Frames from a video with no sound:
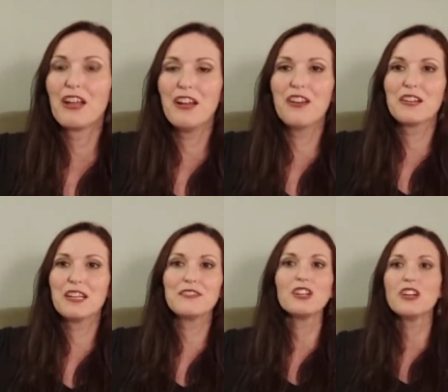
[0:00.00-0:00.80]
You know,
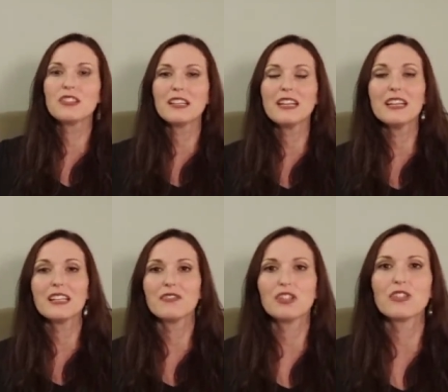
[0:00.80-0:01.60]
give her all the land,
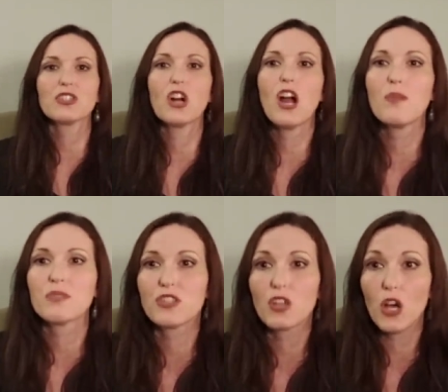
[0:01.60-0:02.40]
give her all the crops.
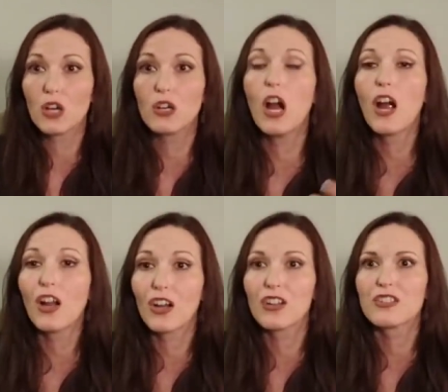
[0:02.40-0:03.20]
It's all
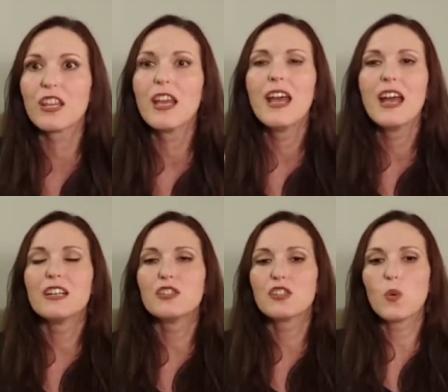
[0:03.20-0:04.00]
hers.
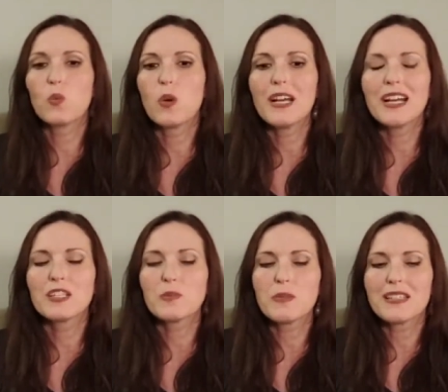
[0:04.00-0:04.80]
And so what
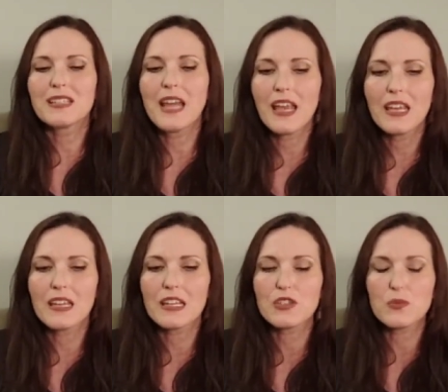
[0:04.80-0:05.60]
has been
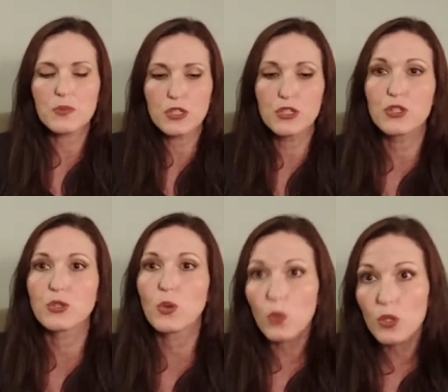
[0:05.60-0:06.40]
taken is
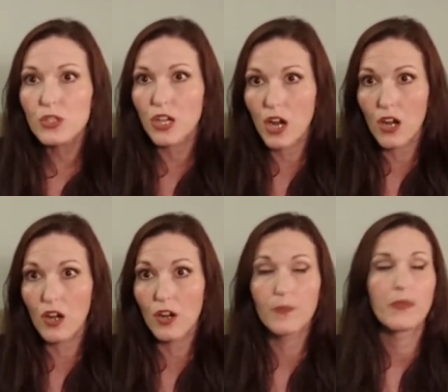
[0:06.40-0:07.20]
restored to
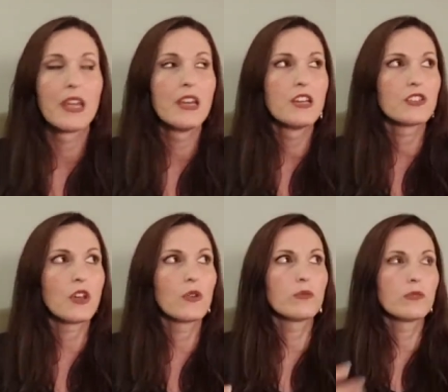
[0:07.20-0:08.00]
her.
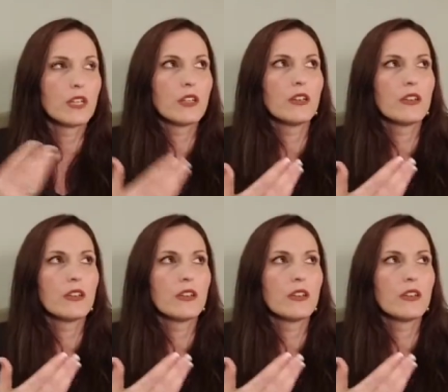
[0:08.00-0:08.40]
So, and